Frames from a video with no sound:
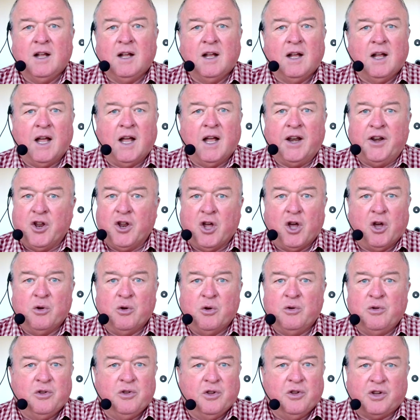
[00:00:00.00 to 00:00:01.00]
And no,
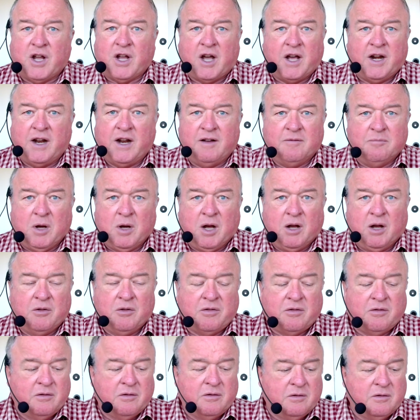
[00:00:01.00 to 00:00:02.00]
you can't have both.
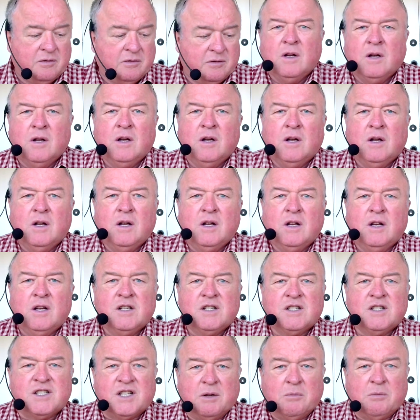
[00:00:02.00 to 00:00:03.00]

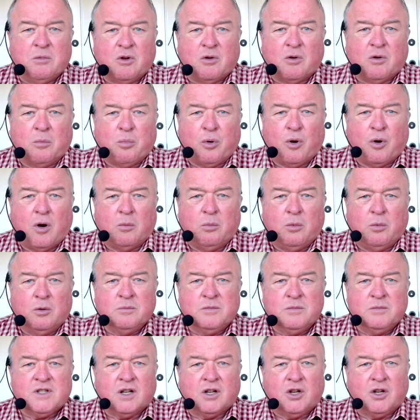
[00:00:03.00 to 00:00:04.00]
Similar
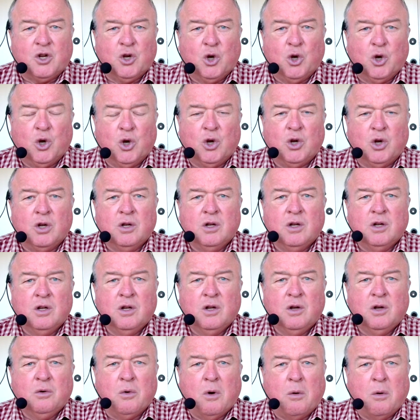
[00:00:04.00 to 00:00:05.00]
problems occur
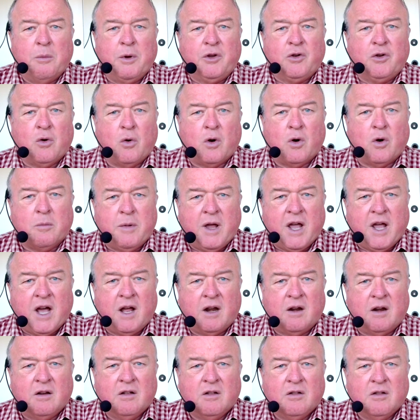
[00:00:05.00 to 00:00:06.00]
when we talk
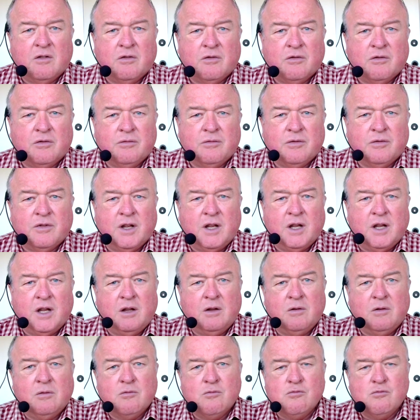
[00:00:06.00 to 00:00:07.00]
about
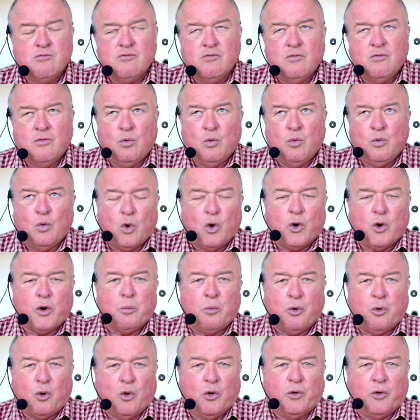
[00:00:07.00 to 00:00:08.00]
the
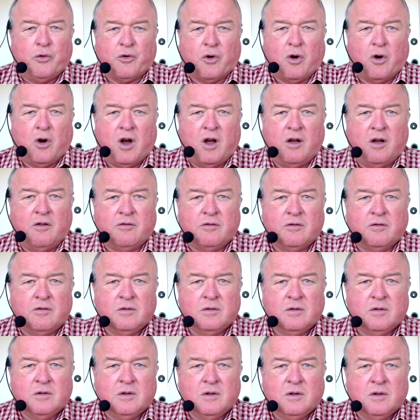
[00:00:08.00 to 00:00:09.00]
waterborne drive?
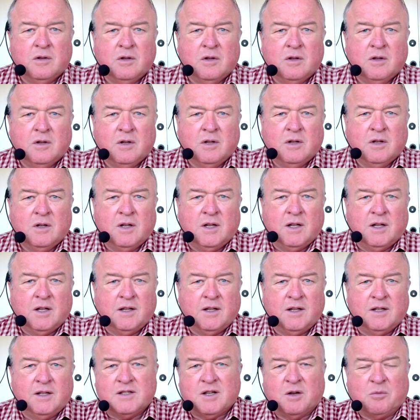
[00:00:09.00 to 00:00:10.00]

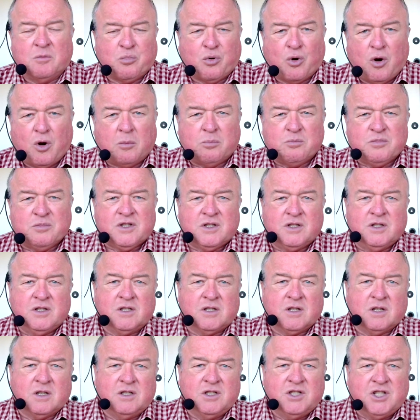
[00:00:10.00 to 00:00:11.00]
Is it props? Is
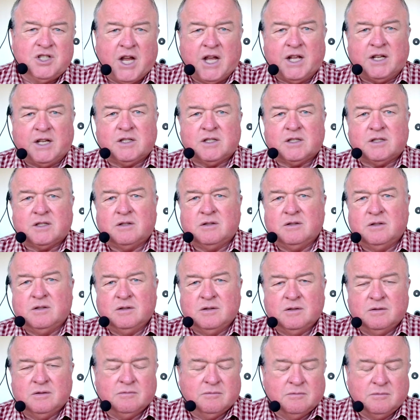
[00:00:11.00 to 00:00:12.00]
it jets?
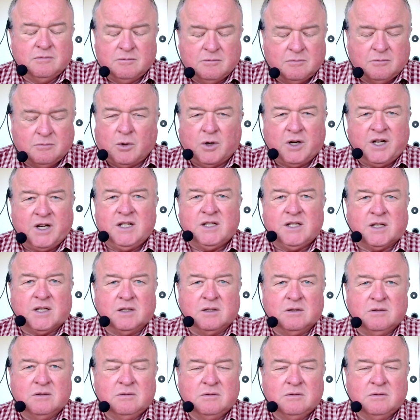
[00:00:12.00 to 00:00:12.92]
What is it?